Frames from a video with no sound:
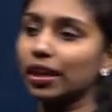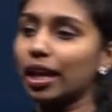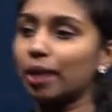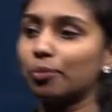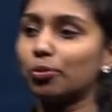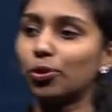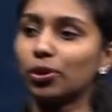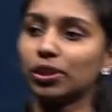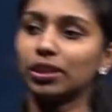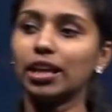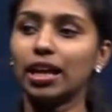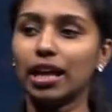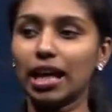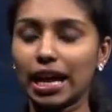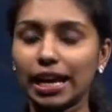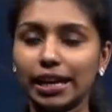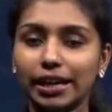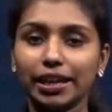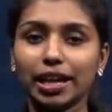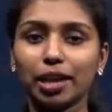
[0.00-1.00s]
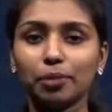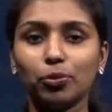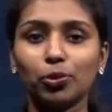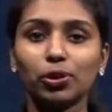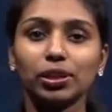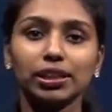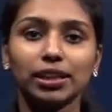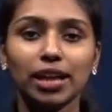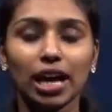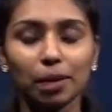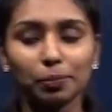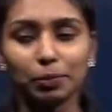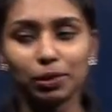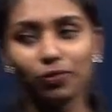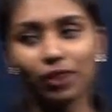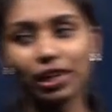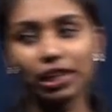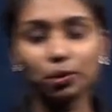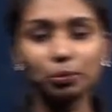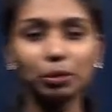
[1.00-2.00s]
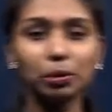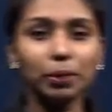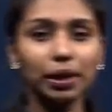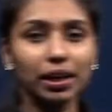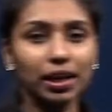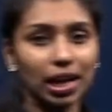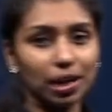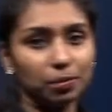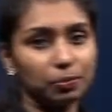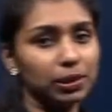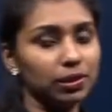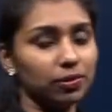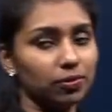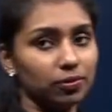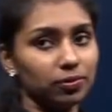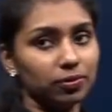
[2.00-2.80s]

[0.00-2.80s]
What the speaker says: about the idea about the carbon. What do you mean by carbon?